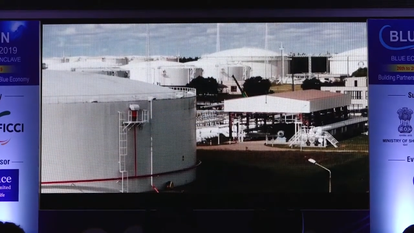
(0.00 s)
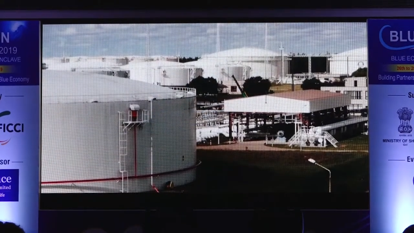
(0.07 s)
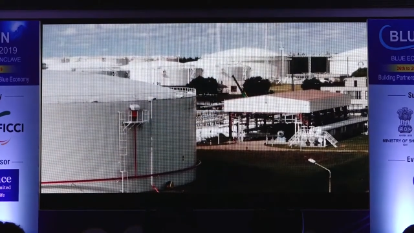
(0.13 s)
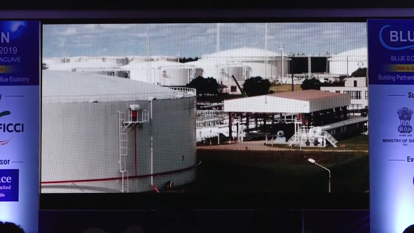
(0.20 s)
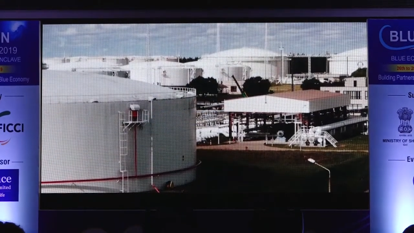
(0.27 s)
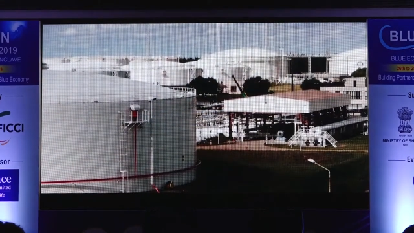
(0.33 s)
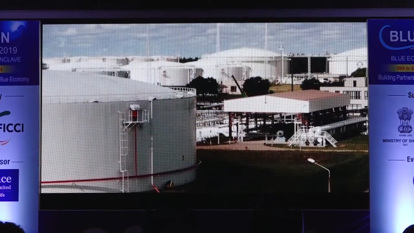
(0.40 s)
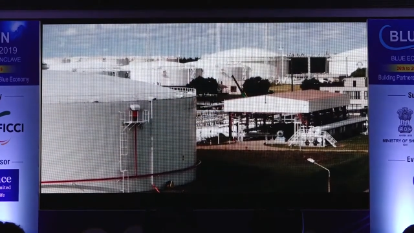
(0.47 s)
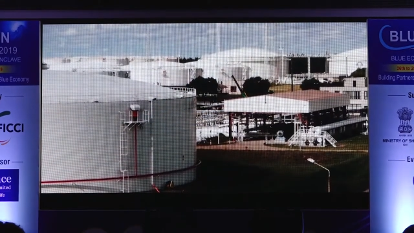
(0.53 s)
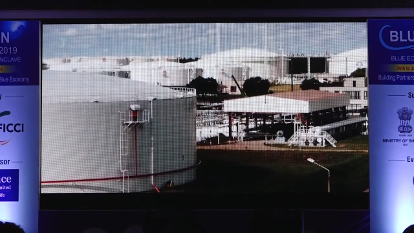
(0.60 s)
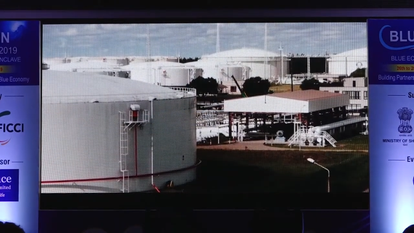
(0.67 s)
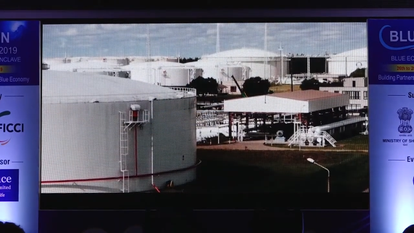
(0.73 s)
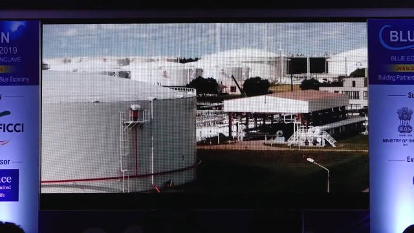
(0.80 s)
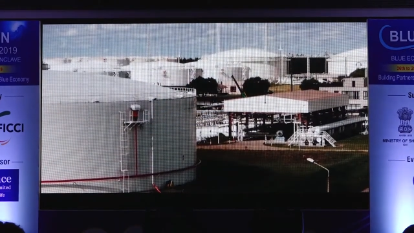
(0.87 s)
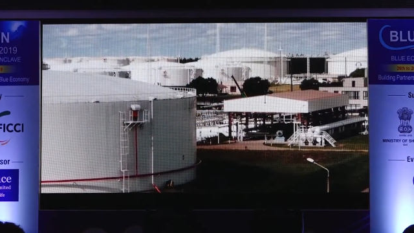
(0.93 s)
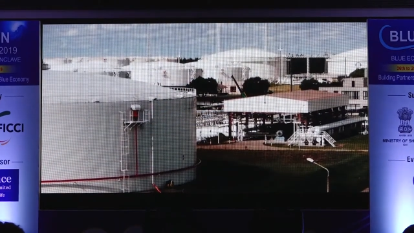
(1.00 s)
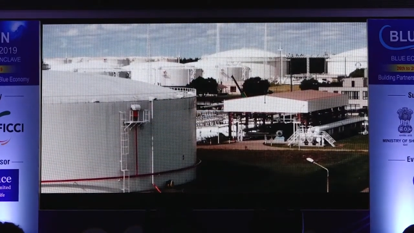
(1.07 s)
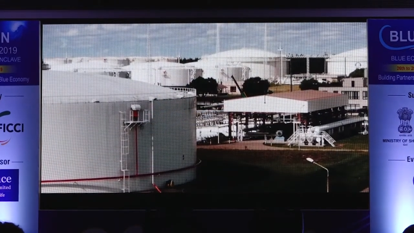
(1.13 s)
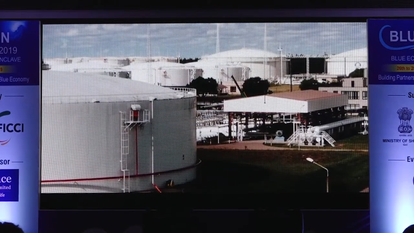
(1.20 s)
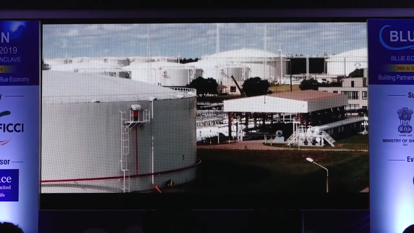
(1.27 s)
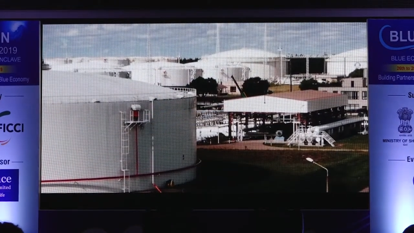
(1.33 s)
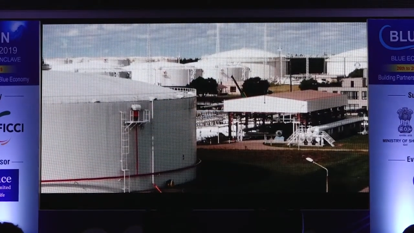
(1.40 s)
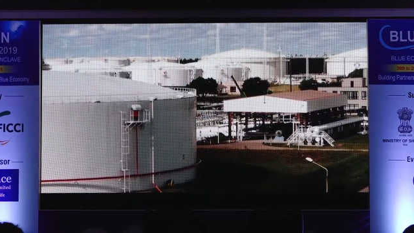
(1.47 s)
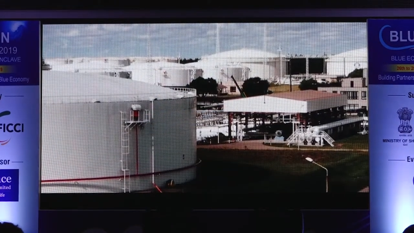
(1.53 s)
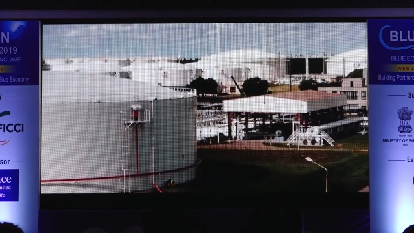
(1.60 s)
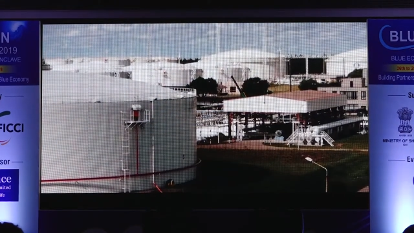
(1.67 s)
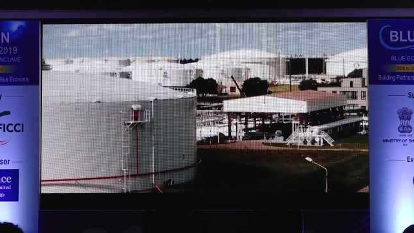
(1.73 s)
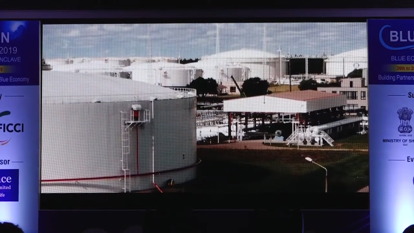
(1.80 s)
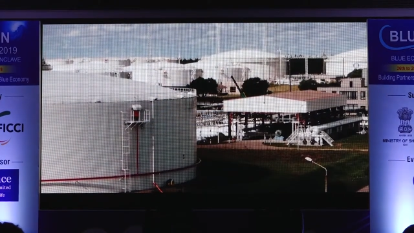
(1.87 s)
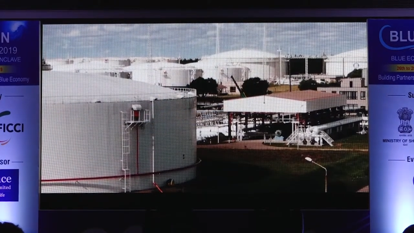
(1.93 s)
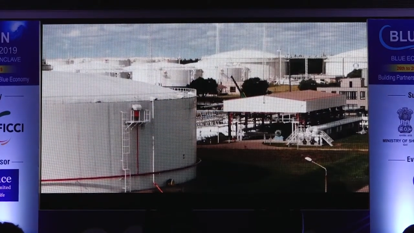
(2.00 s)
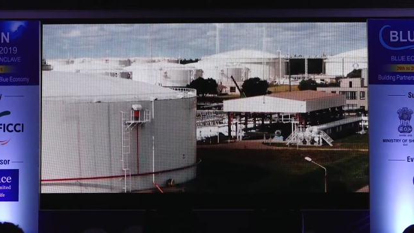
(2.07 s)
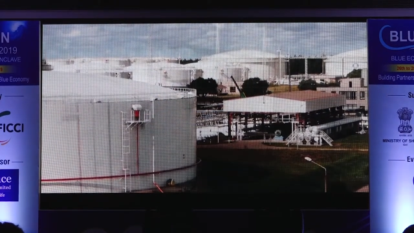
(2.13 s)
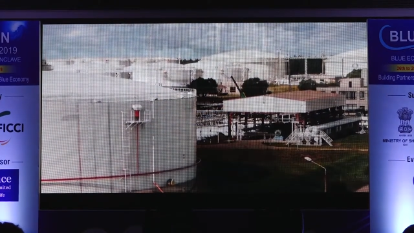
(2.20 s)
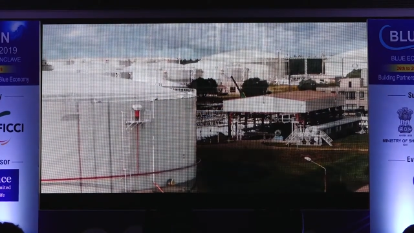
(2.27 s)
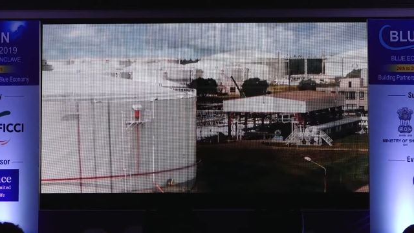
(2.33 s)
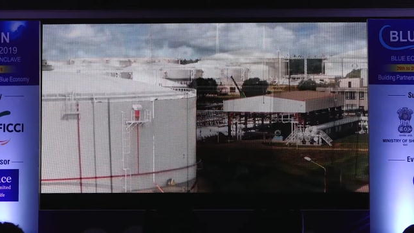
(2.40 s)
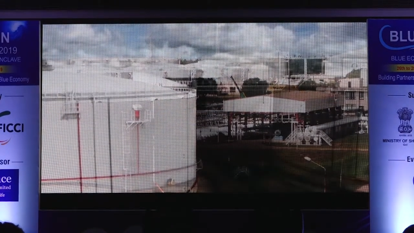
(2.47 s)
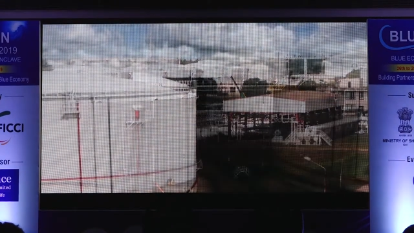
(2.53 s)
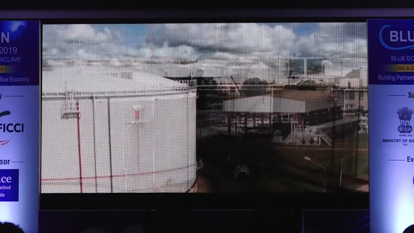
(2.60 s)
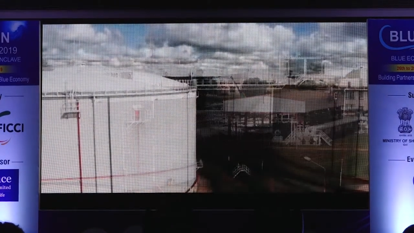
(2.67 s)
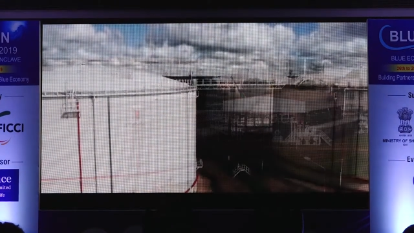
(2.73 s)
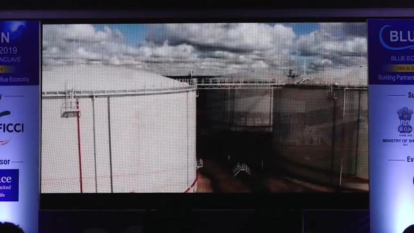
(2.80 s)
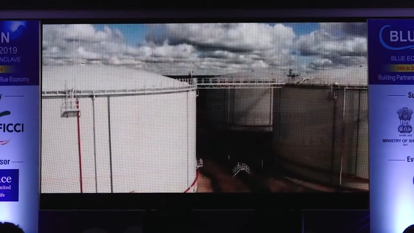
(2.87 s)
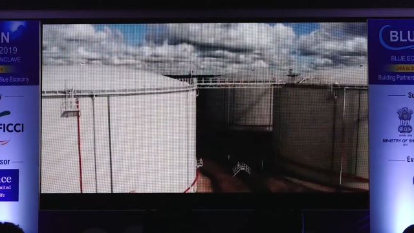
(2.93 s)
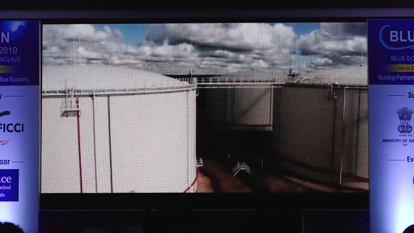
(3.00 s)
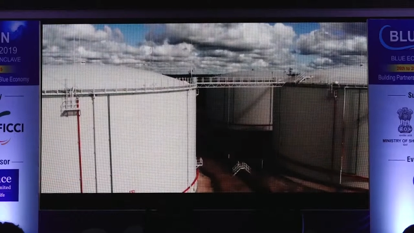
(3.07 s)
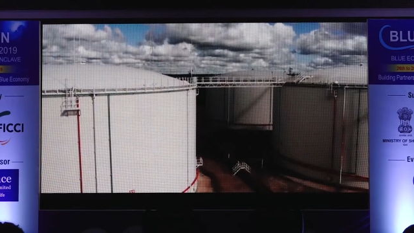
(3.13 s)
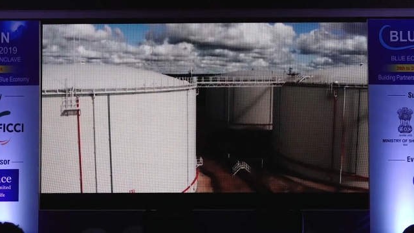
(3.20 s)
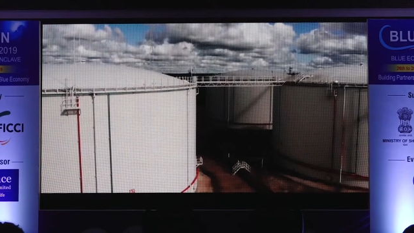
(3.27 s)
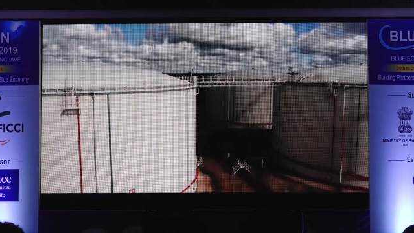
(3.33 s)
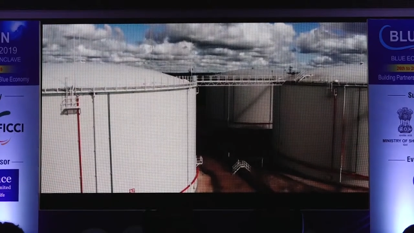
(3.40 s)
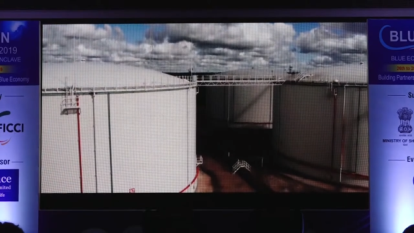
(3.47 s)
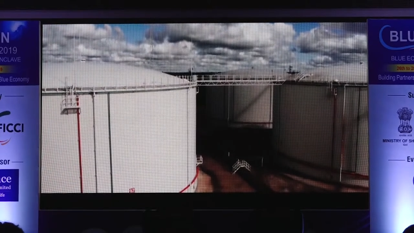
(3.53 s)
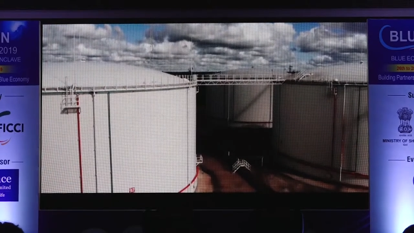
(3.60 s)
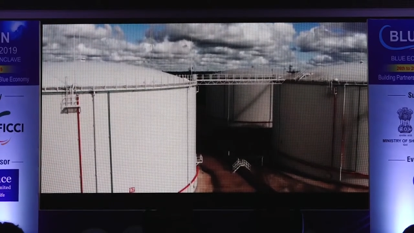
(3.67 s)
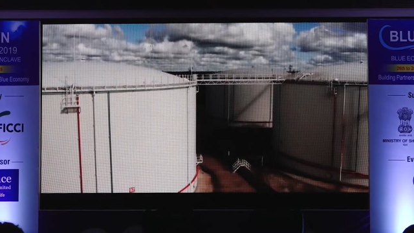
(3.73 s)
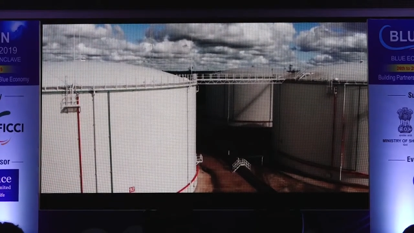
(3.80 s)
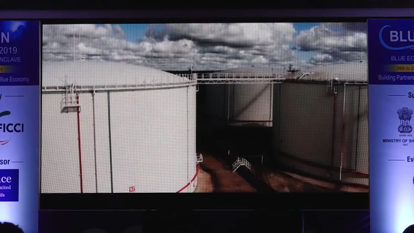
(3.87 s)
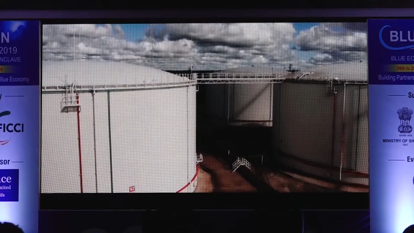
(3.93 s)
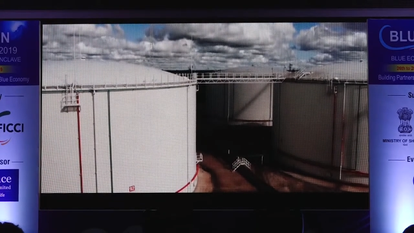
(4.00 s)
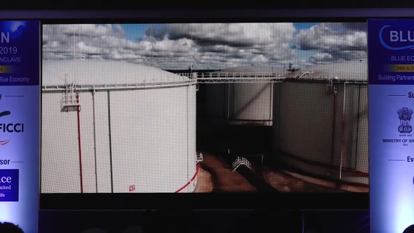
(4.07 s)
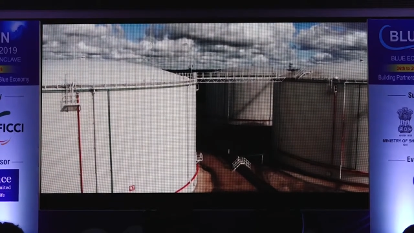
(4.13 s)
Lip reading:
No face is visible, so there are no lips to read.